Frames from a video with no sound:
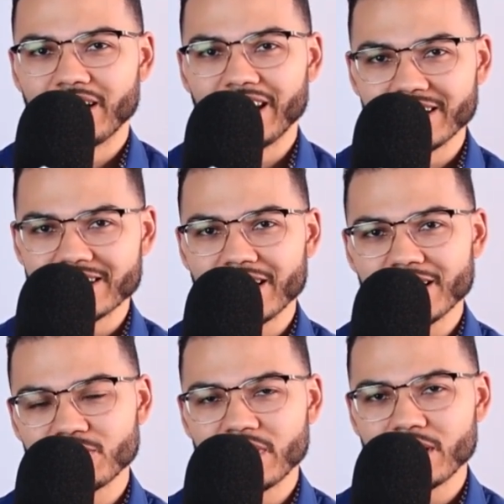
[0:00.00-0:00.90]
And in
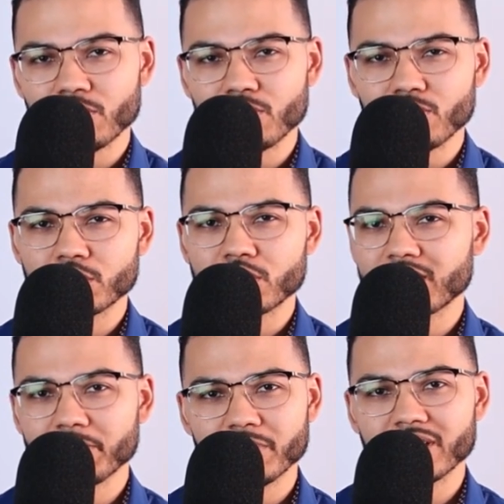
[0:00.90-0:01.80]
today's video, we're just
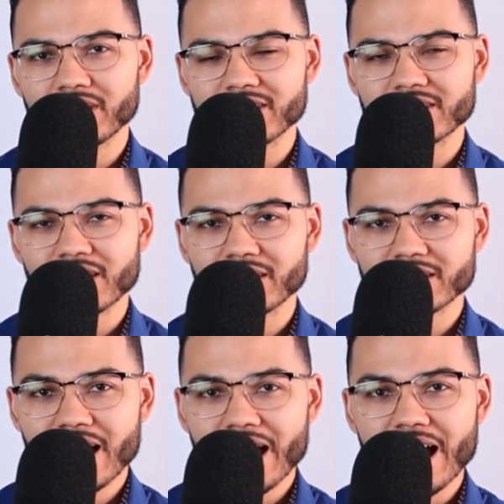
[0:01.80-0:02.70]
simply going to
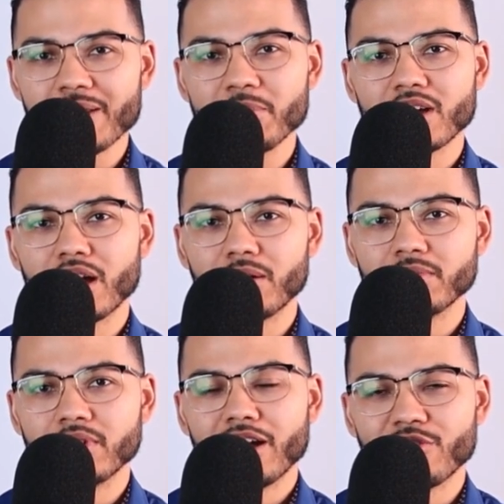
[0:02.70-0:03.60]
discuss how to become
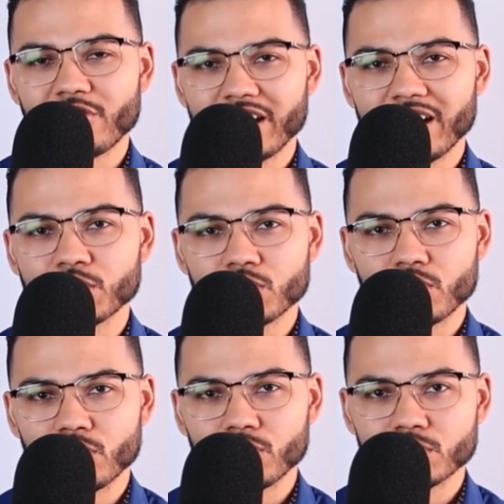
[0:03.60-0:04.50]
a financial
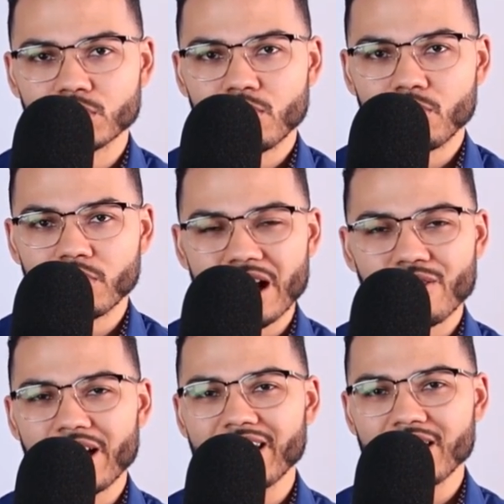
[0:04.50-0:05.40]
coach
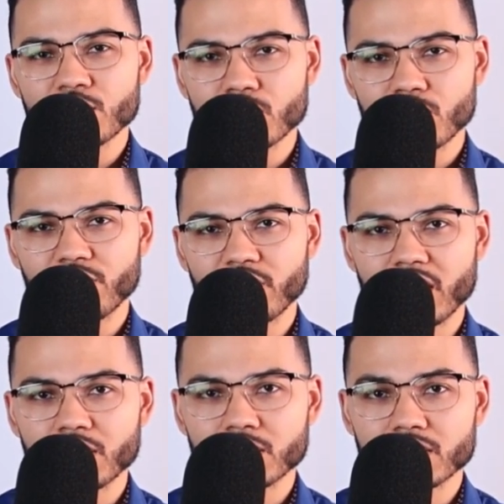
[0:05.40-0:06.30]
without any
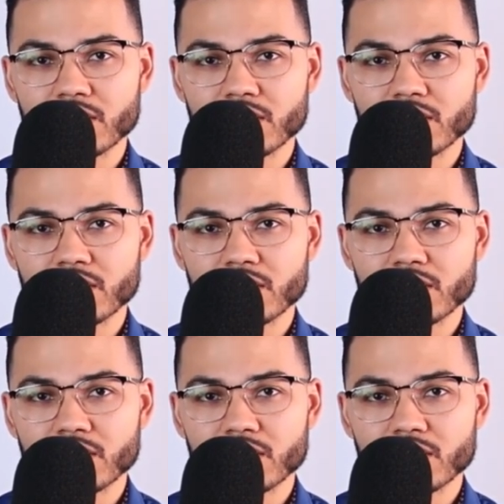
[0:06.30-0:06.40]
certifications.